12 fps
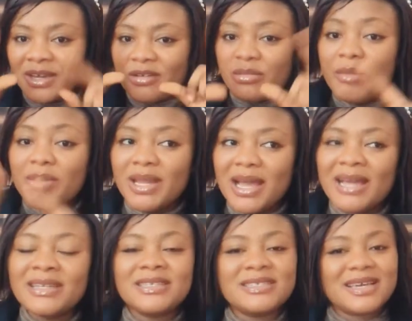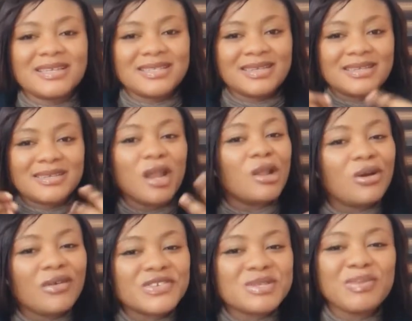Remember that adage that says,
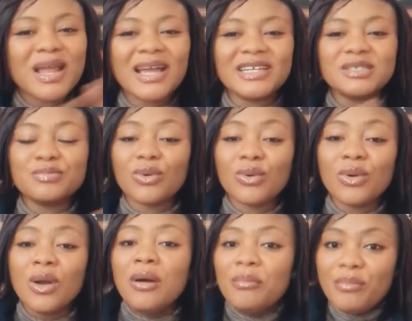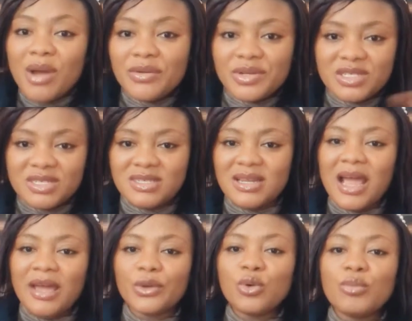love is blind, but marriage is an
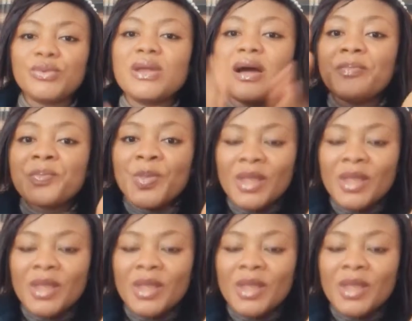eye-opener.